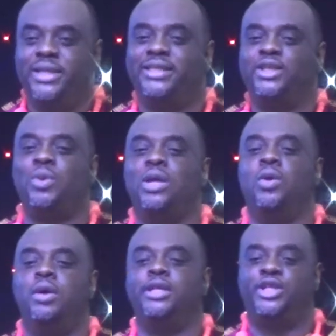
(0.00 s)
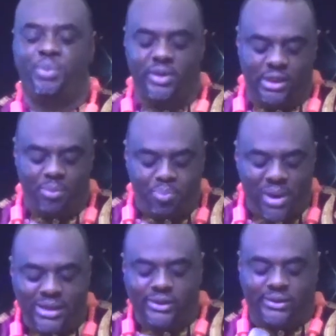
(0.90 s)
this is where the Holy Spirit
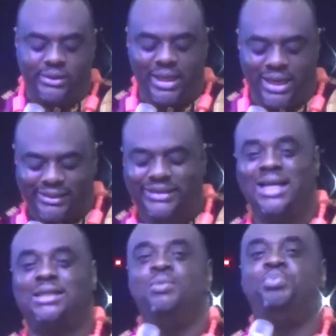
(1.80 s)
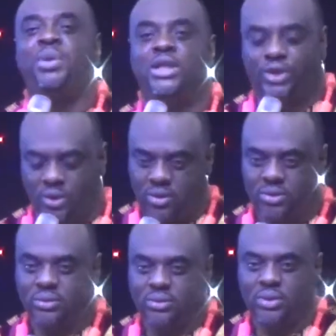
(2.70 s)
paints a certain picture.
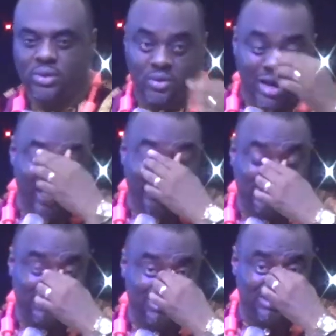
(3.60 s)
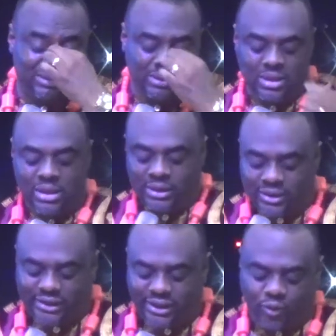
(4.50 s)
Right.
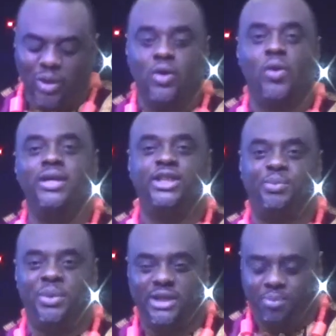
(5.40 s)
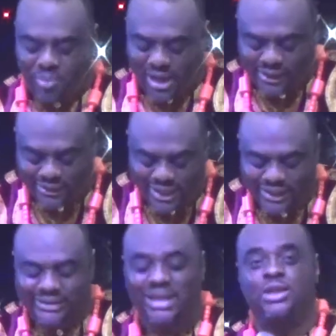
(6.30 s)
This is where the Holy Spirit paints
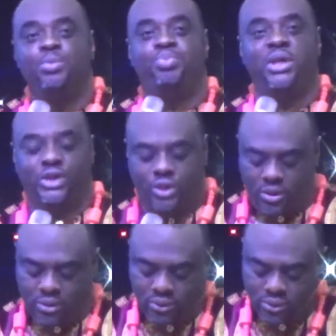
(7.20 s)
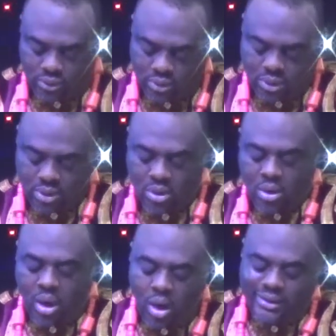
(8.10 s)
a certain picture
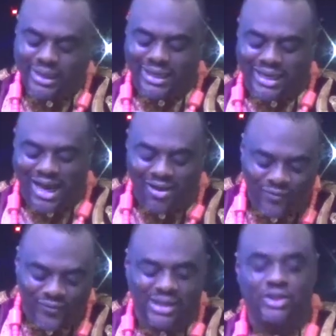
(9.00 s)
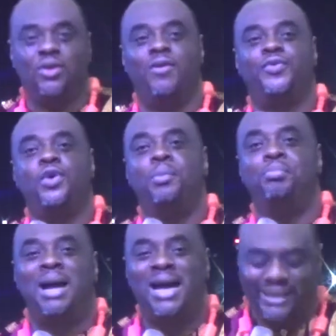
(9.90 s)
on the canvas of your
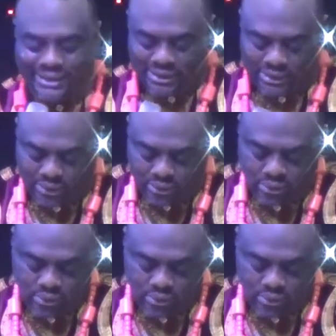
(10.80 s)
mind.